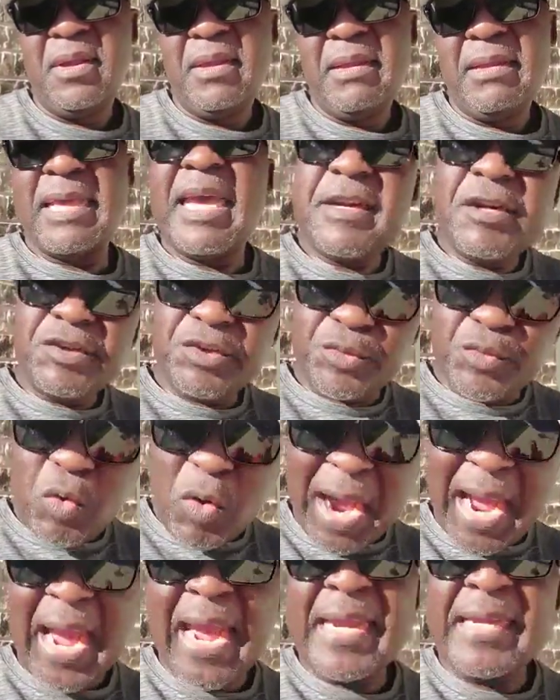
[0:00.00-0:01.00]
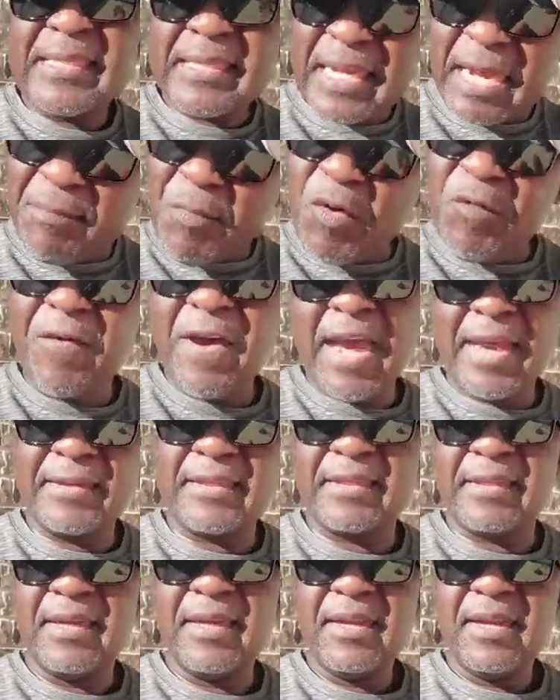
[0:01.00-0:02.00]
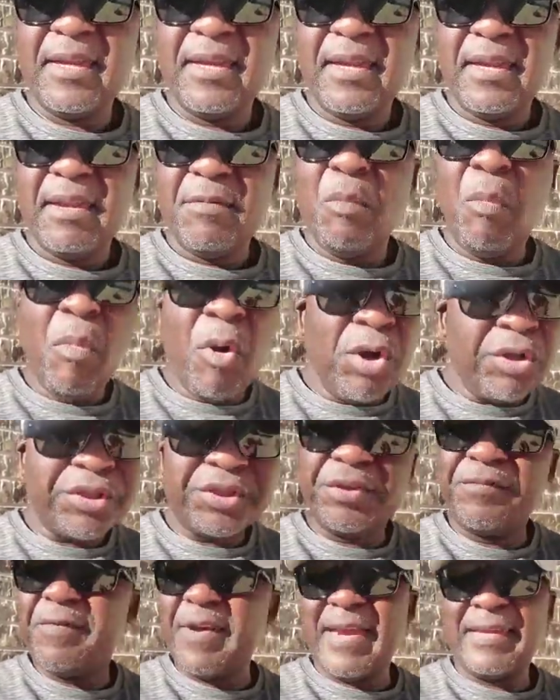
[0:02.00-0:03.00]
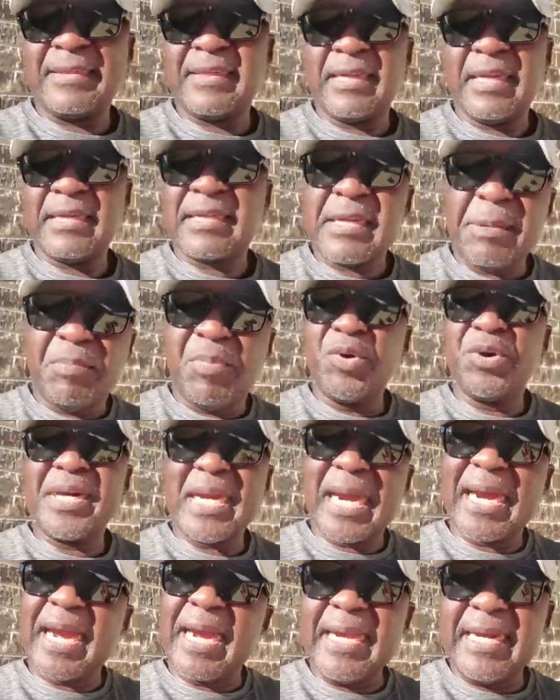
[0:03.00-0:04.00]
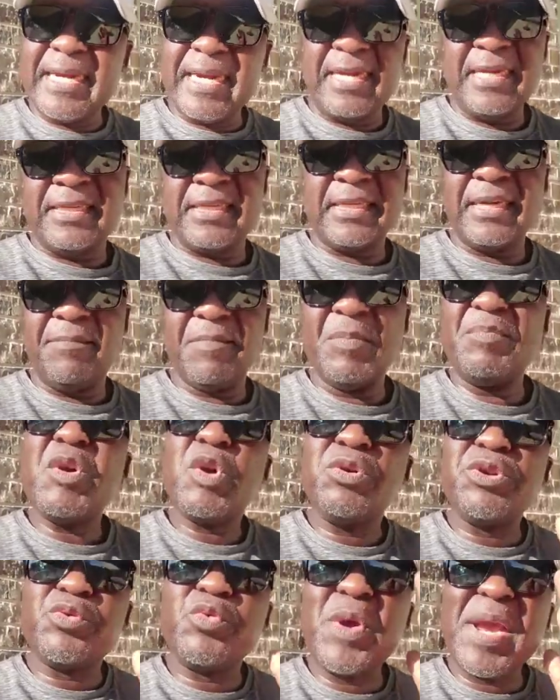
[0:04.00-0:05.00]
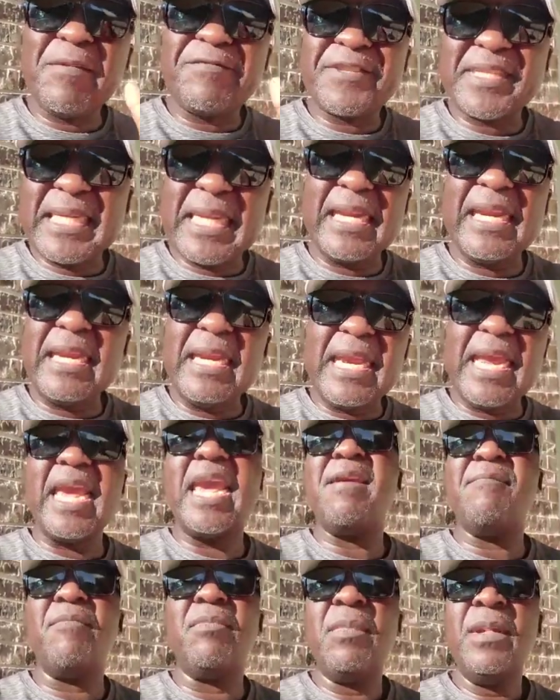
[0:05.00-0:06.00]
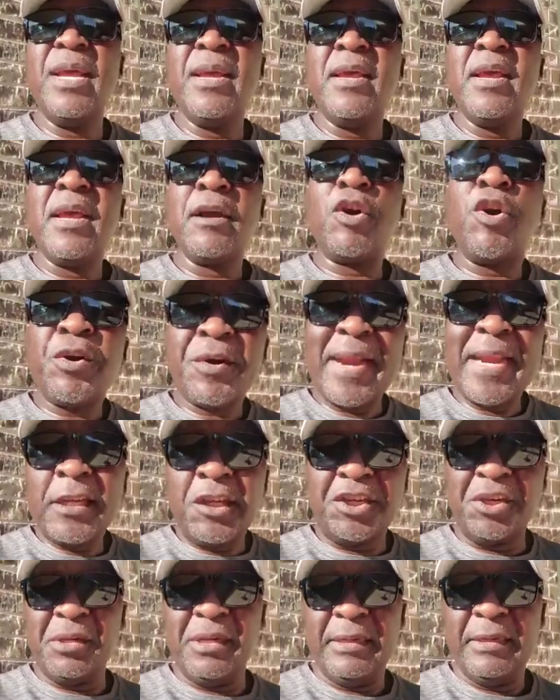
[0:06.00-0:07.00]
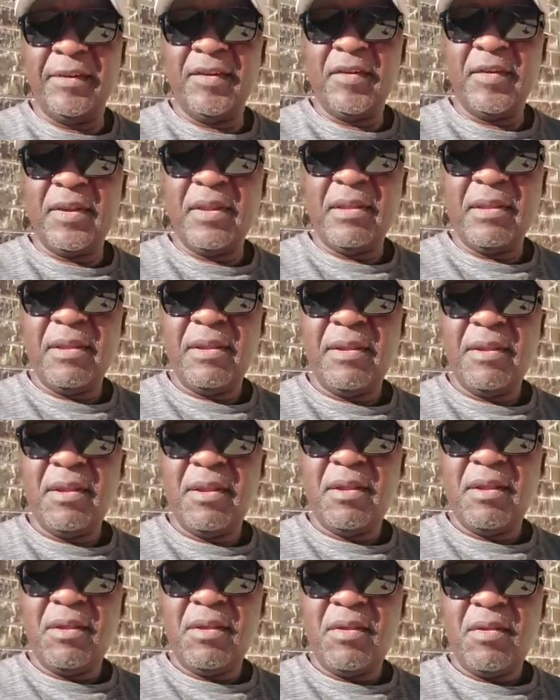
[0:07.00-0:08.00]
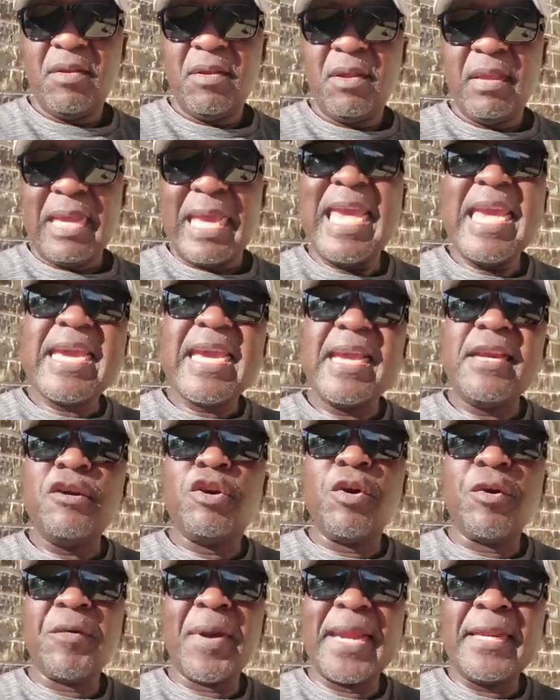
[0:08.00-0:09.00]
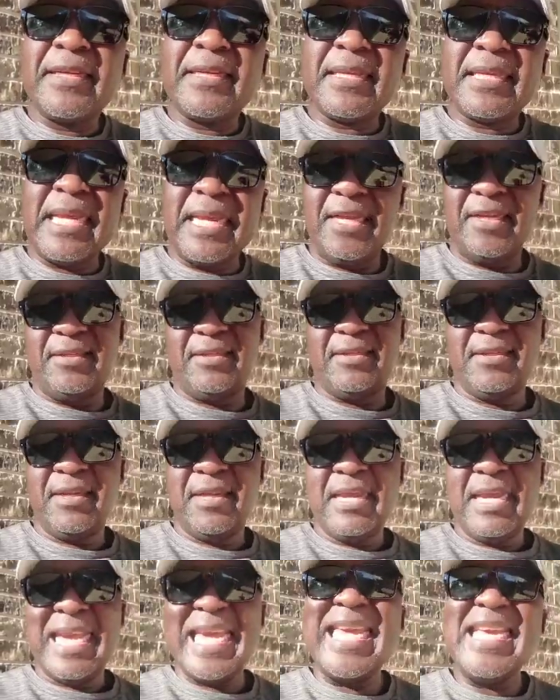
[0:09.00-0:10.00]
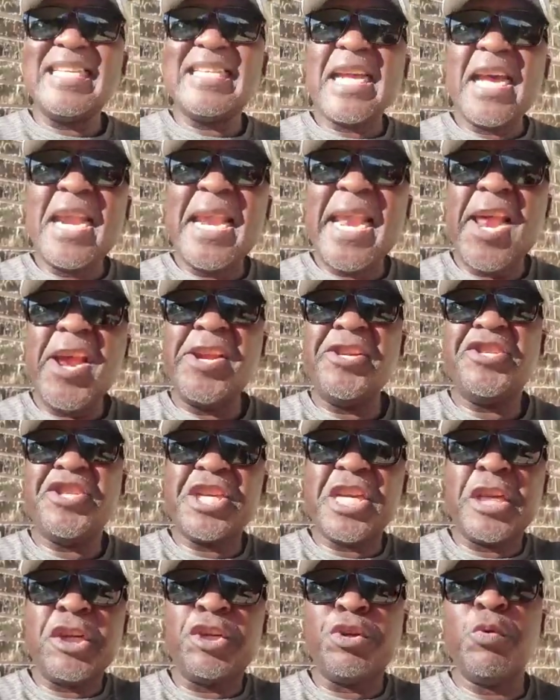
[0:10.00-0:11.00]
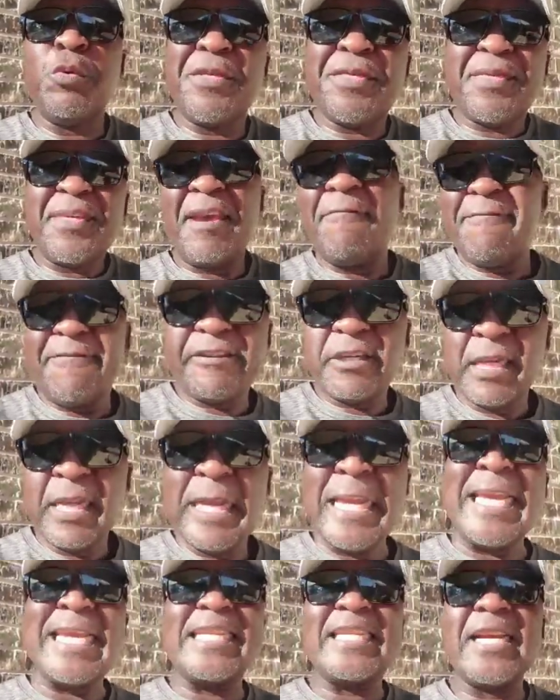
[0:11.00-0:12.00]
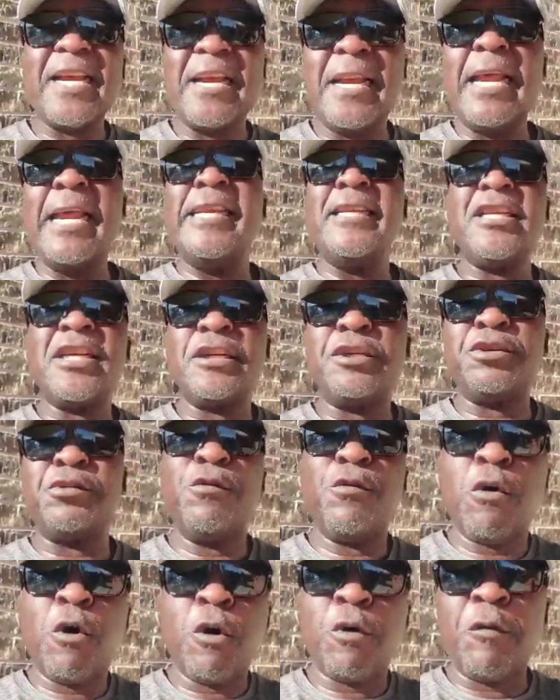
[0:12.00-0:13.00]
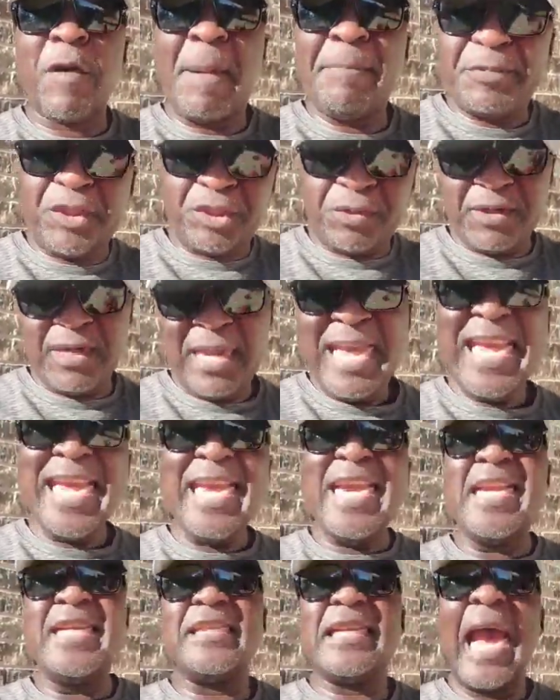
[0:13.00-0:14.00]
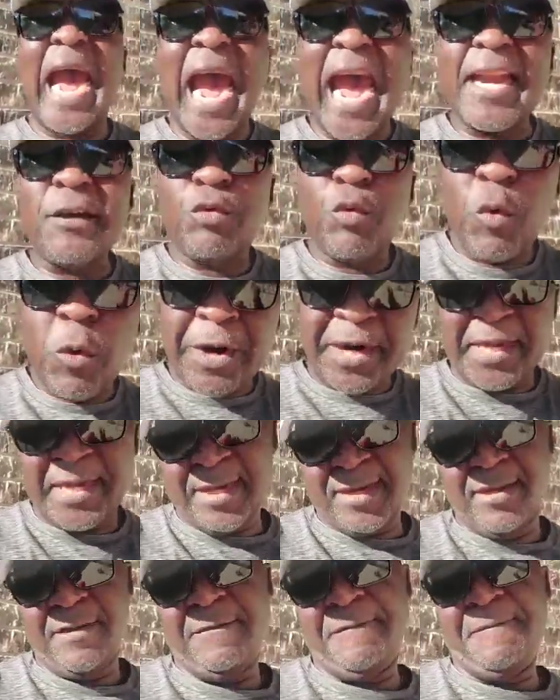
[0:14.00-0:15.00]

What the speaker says: That is why some of us, most of us, support Hakainde Hichilema. Because we have seen in him correction. He can correct things. He is allergic to theft. He is allergic to corruption. He is hardworking.